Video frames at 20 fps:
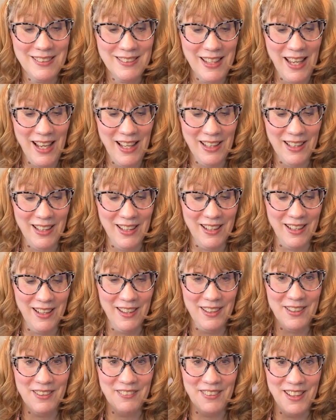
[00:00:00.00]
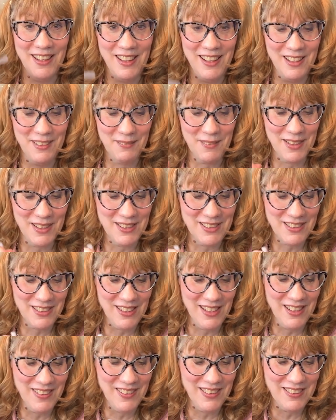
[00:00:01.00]
salad. Are you ready? I'm going to
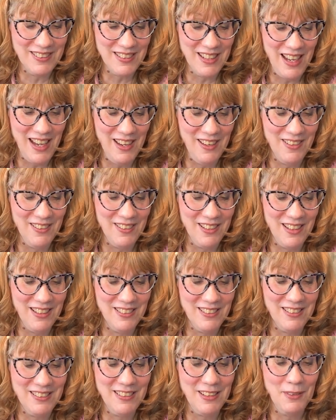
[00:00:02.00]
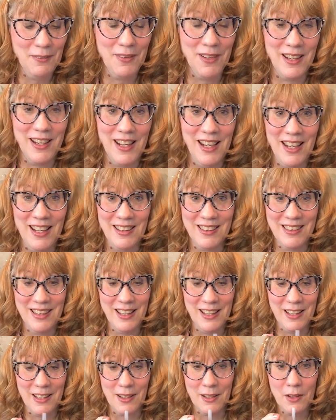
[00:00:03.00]
try this out and see what I
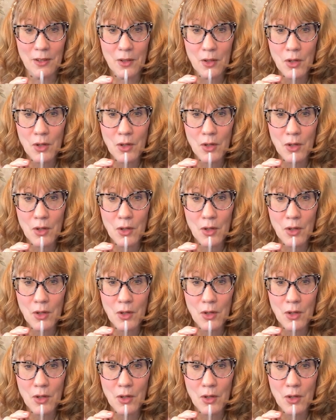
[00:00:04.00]
think.